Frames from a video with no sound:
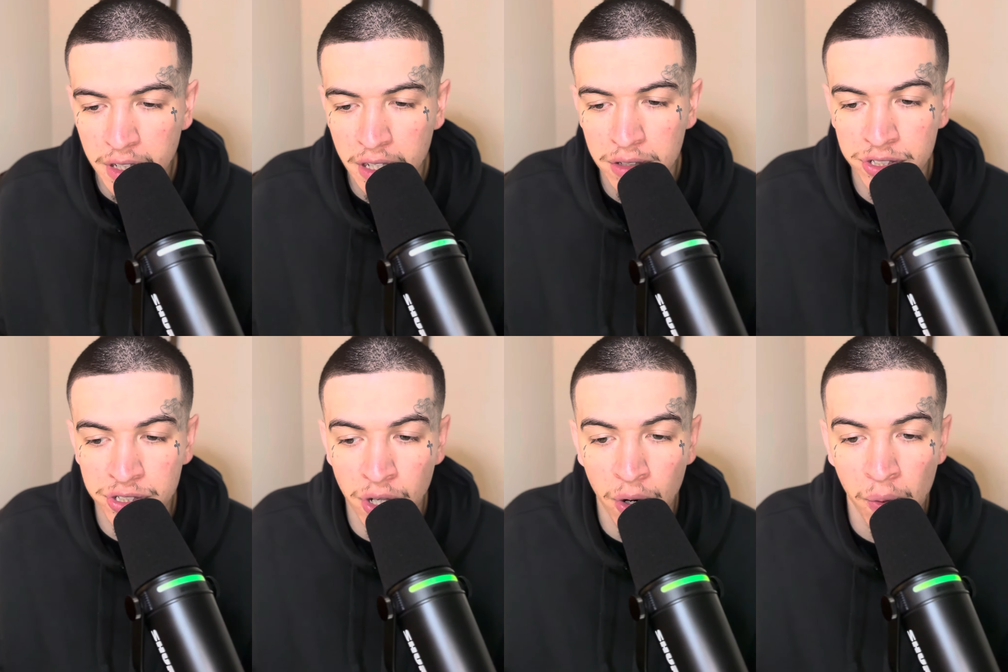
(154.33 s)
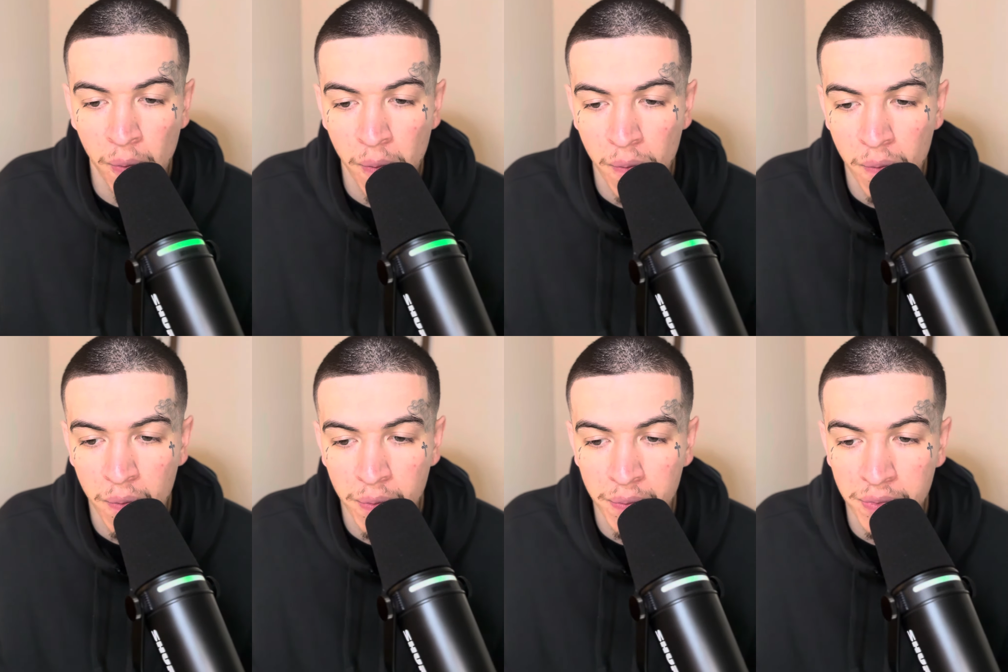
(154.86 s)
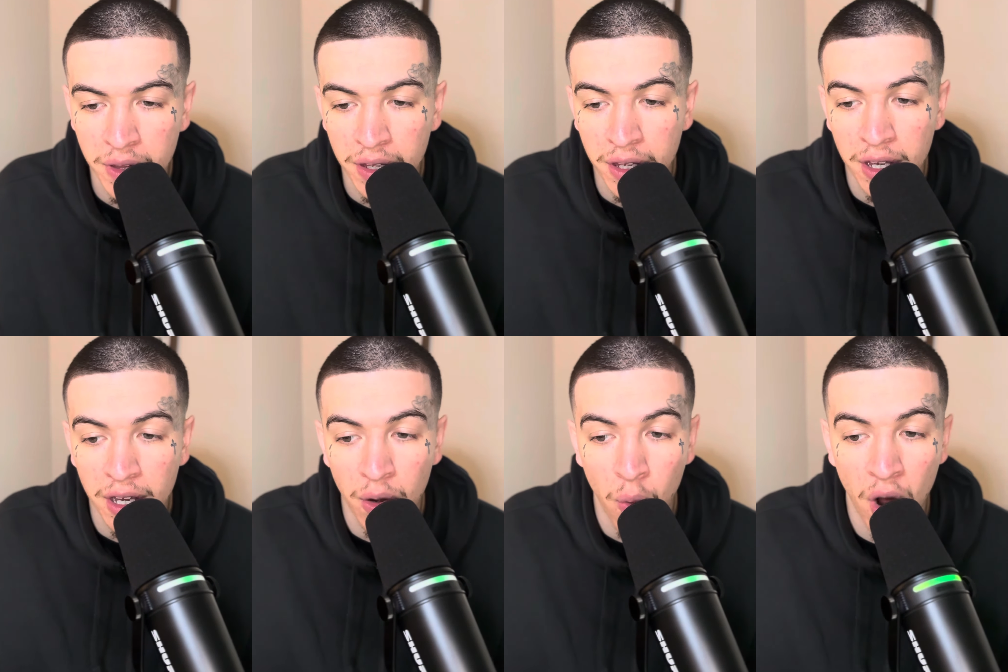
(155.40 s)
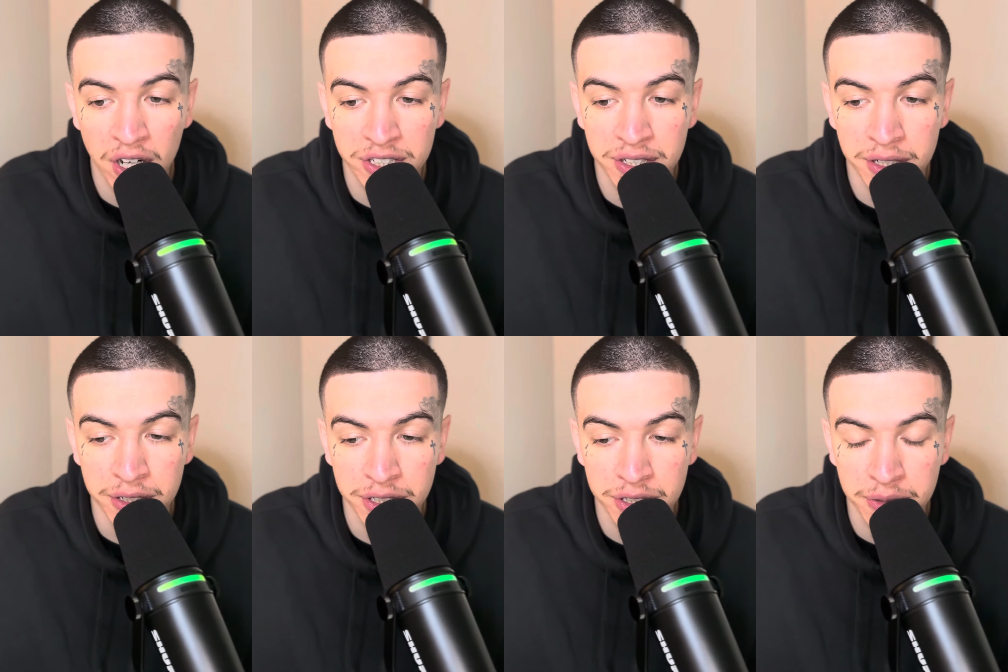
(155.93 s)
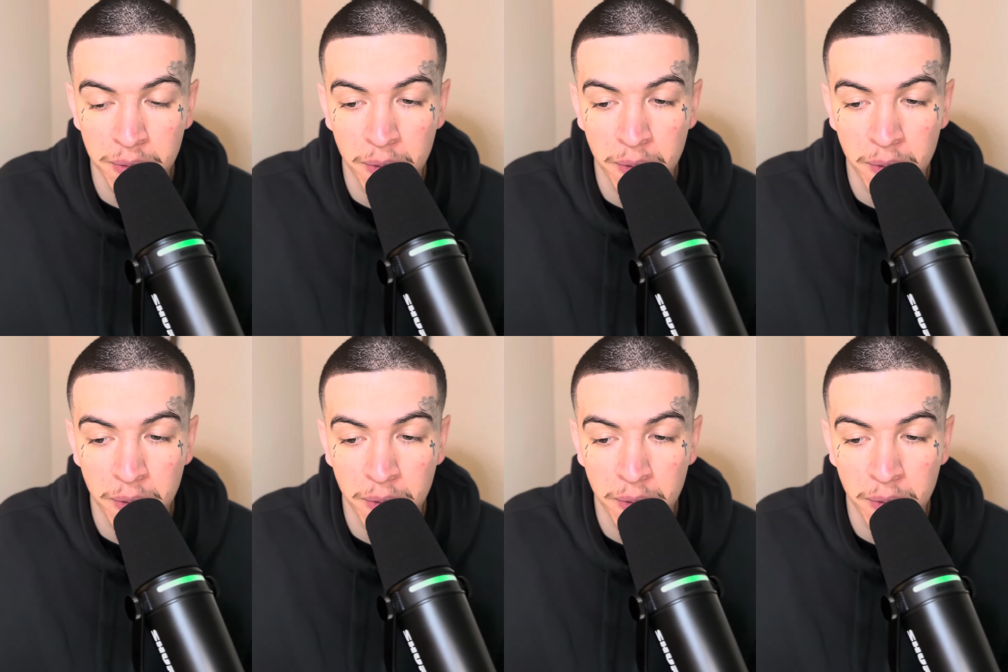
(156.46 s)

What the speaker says: So watch this.